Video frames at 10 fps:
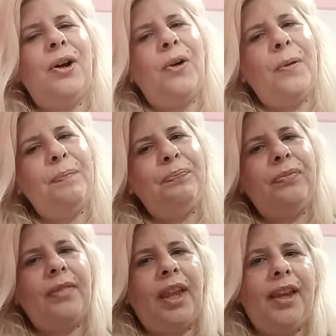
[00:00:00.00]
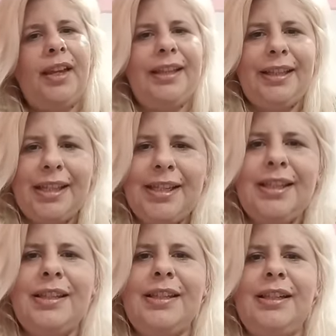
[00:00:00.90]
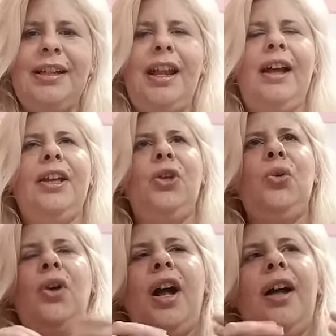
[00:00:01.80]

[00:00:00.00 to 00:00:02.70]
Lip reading: So it is like you